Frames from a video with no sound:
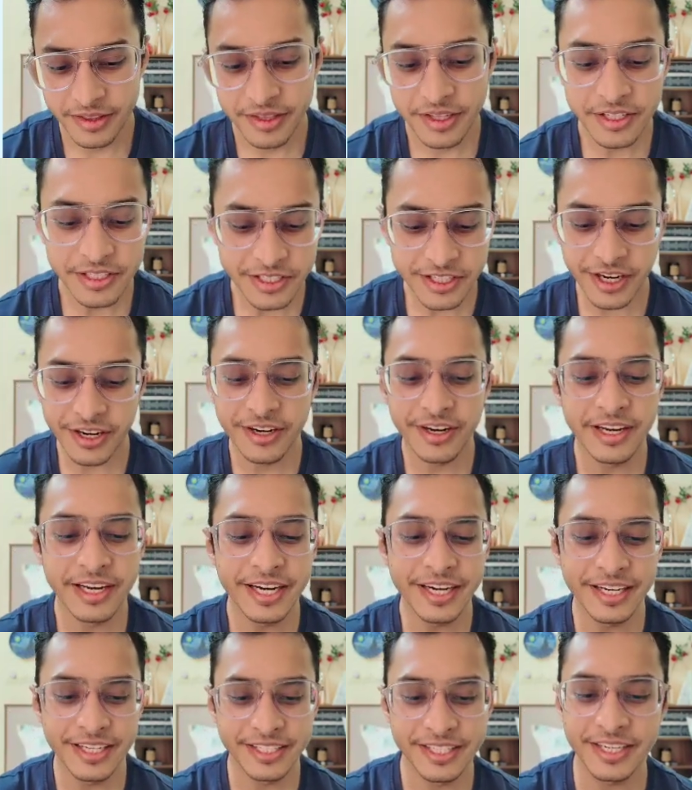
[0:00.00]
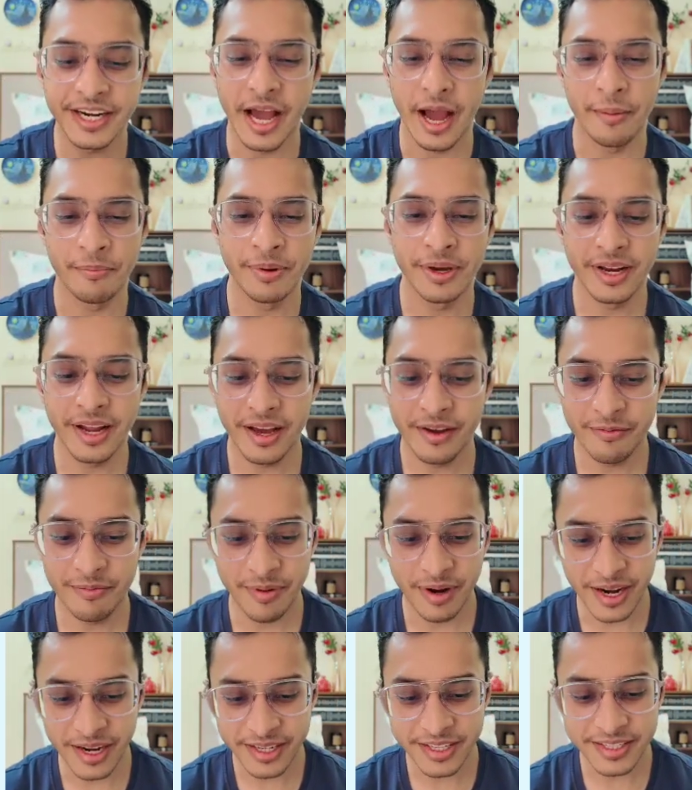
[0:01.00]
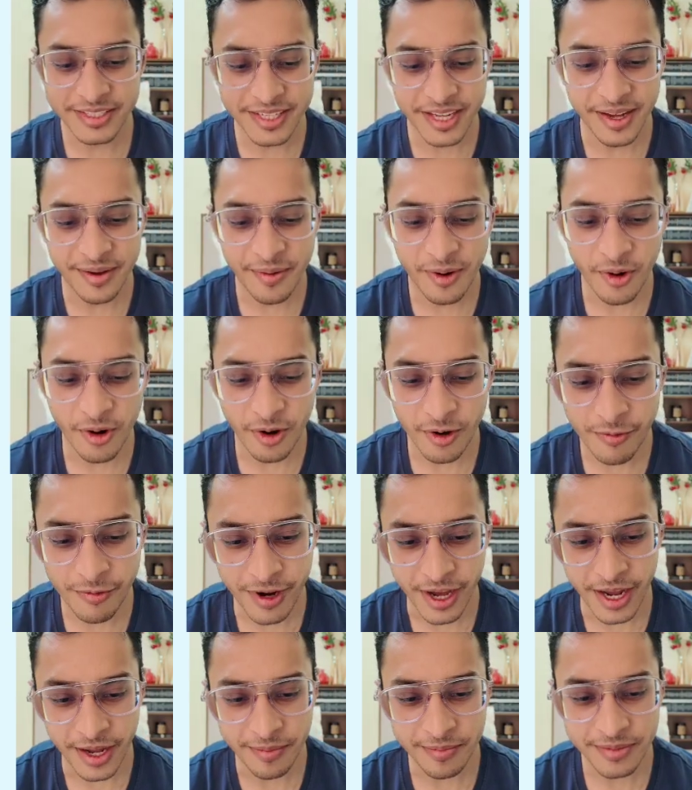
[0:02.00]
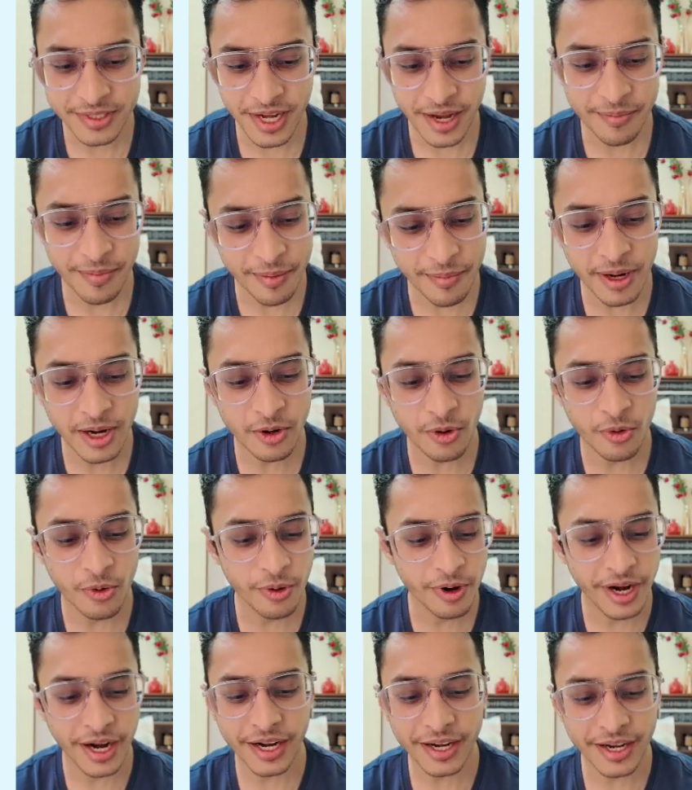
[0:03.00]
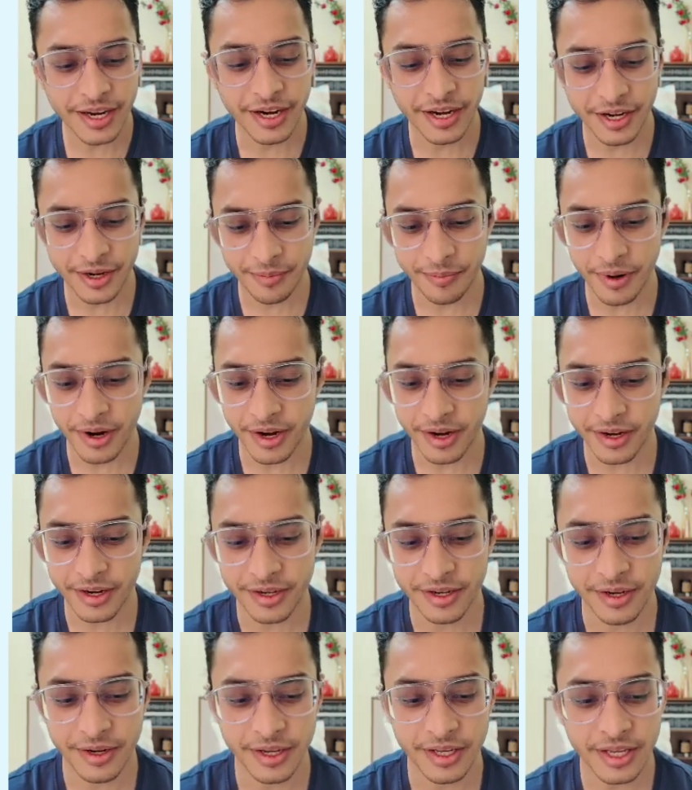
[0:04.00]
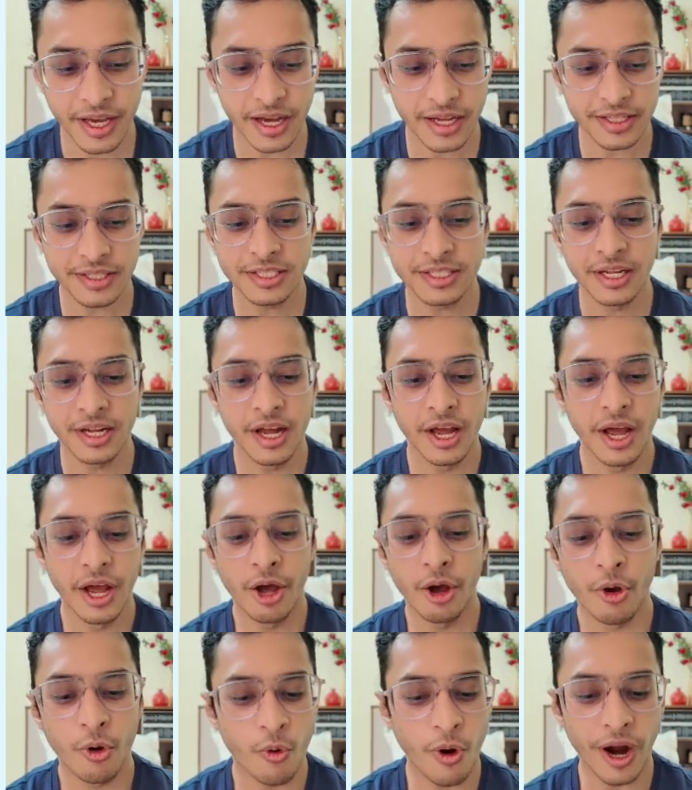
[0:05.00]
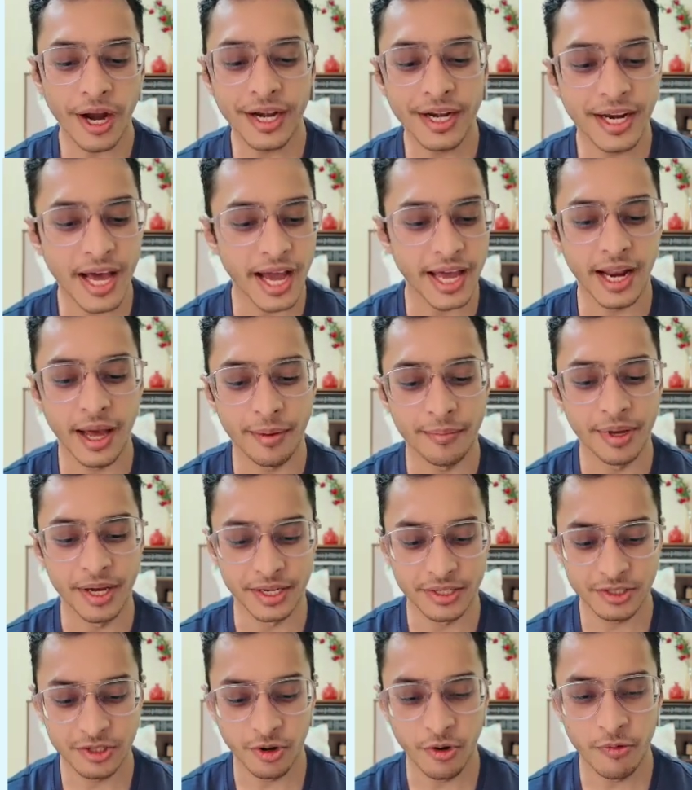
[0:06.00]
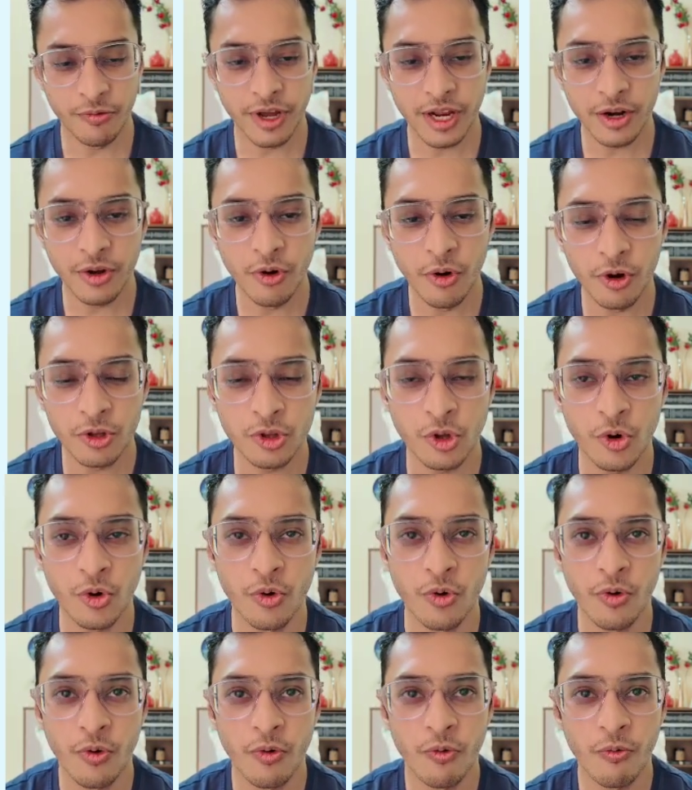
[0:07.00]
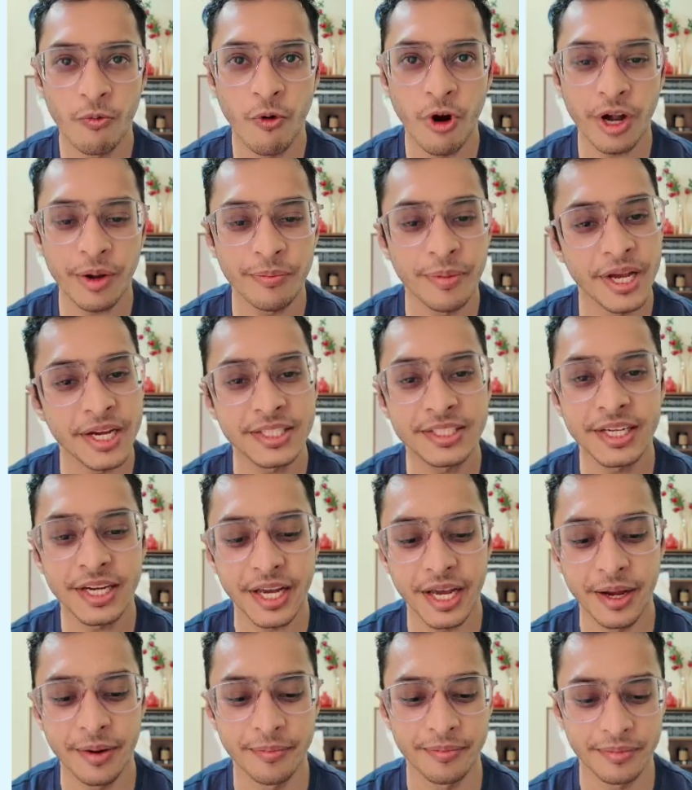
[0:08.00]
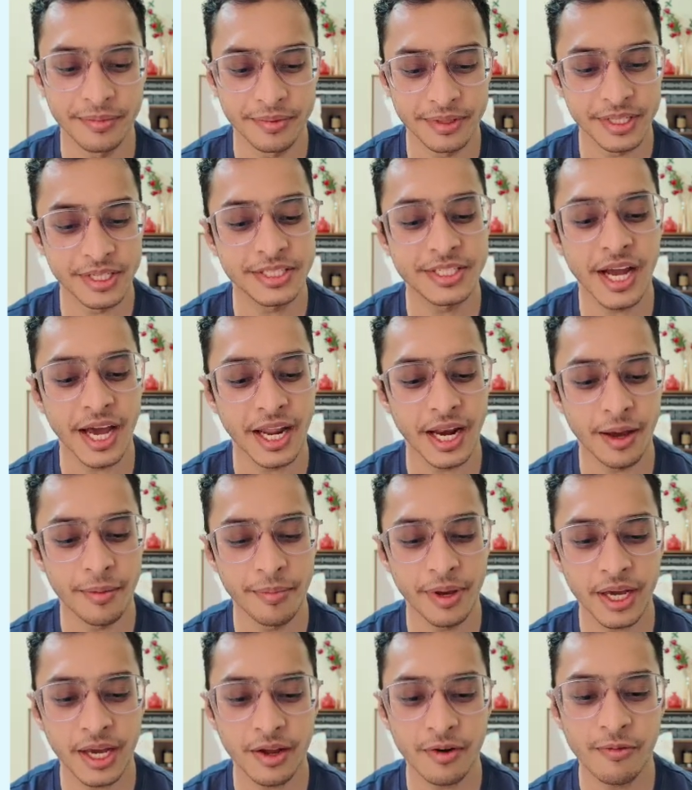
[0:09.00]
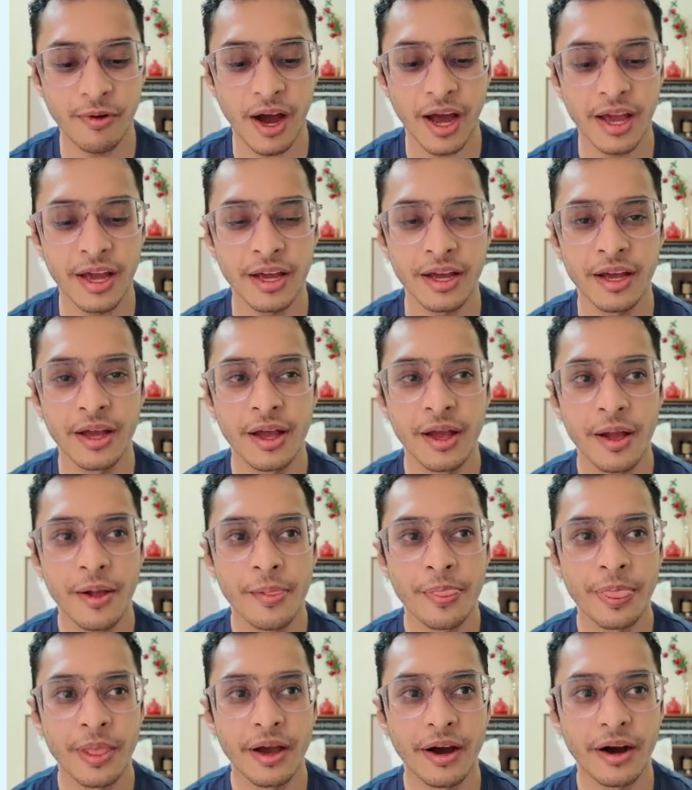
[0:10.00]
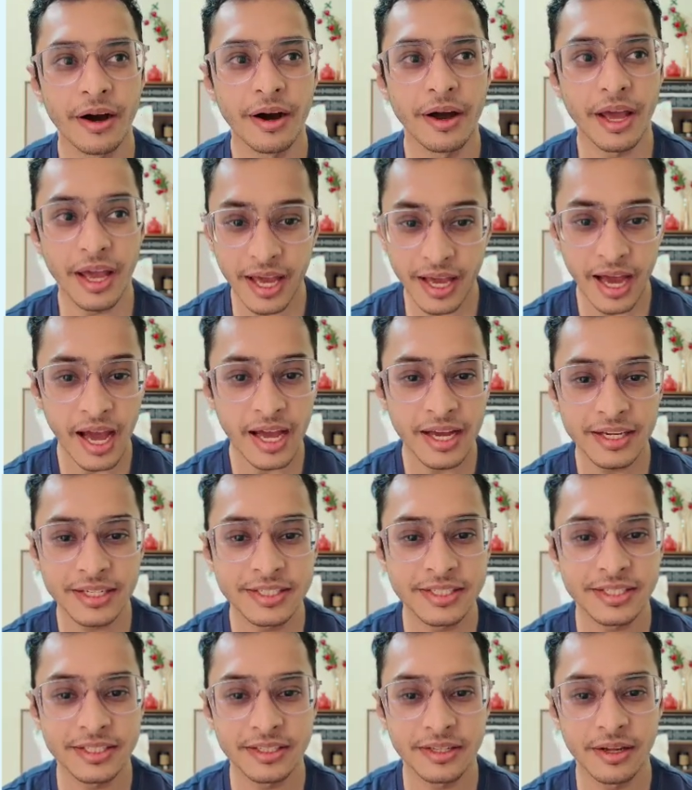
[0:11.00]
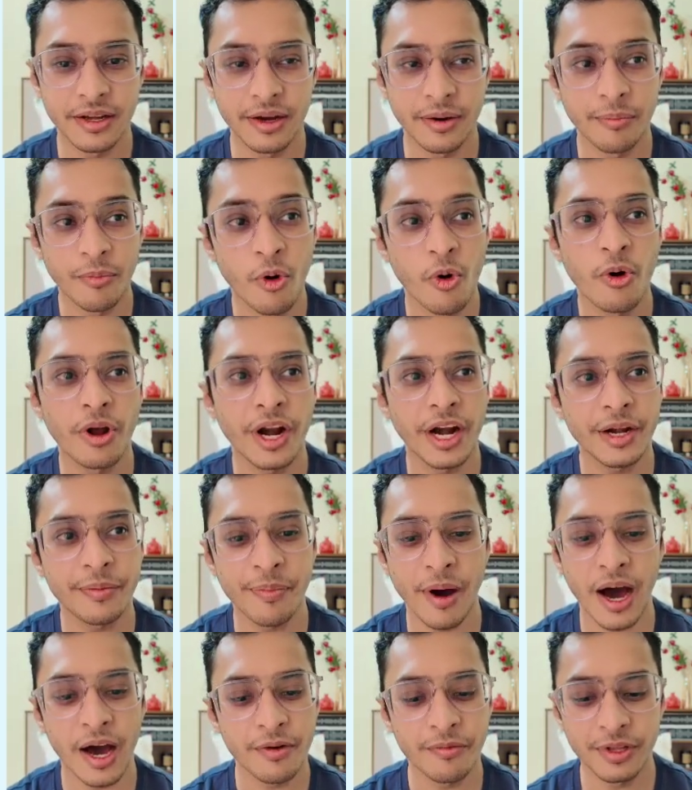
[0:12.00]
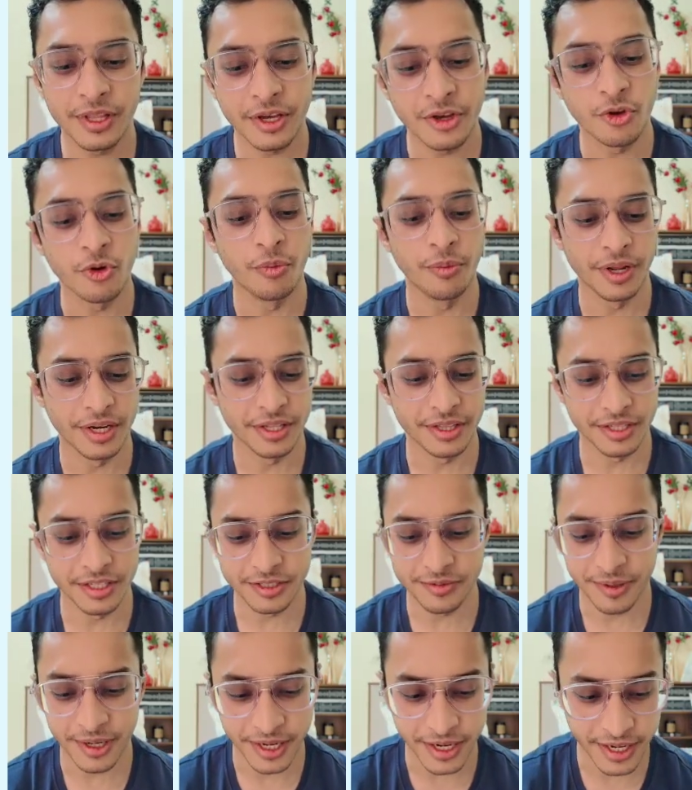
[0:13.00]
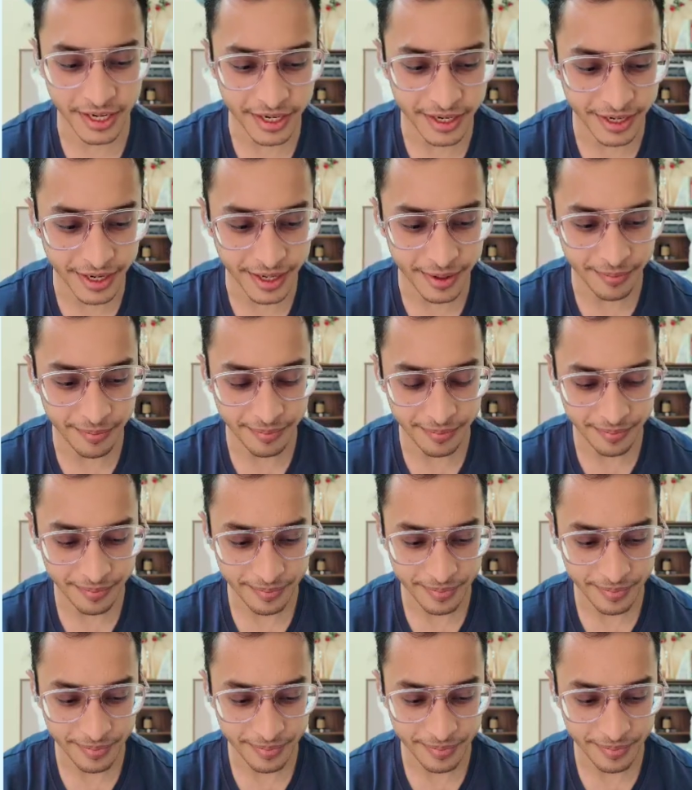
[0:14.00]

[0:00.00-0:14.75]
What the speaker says: This generally doesn't happen. I've played this game a lot of times. I'm able to get a hit, but yeah, it's quite dynamic. So we'll go through what makes the game this dynamic and why AI is more at par with a human in this particular game.